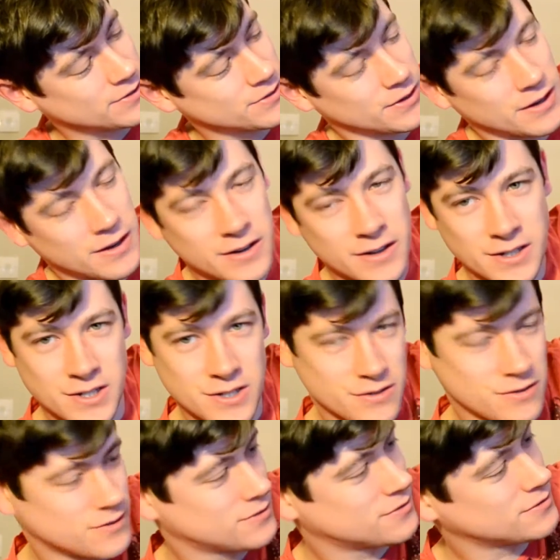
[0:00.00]
on in a nice
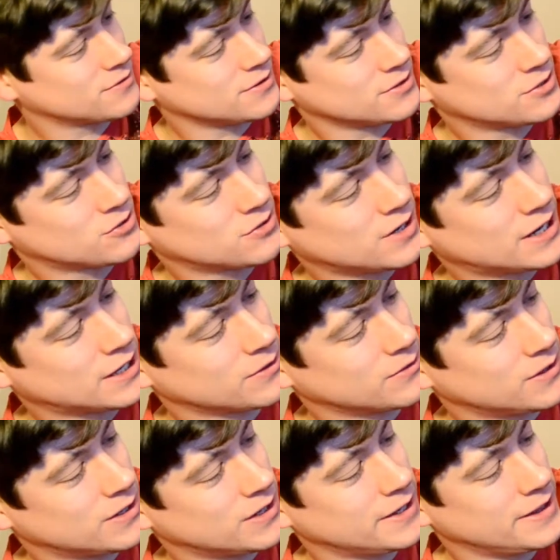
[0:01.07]
diagonal
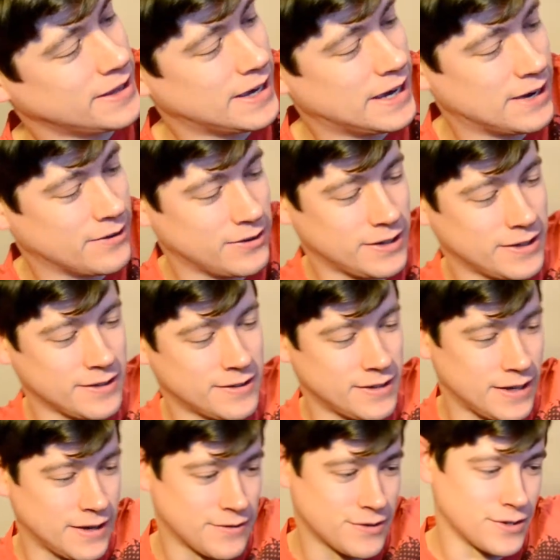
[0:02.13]
line there where you can
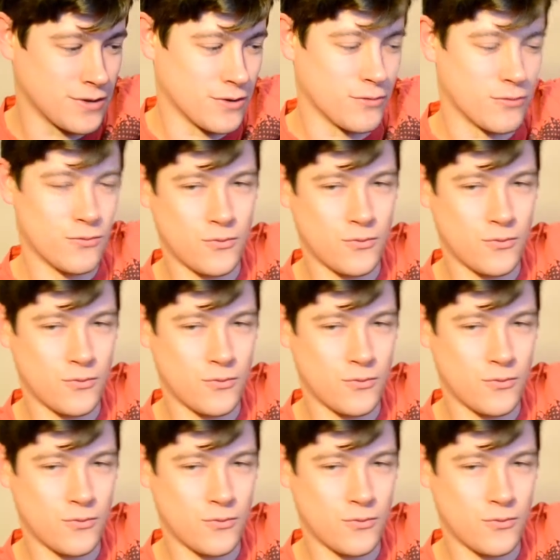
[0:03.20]
see I've just gone.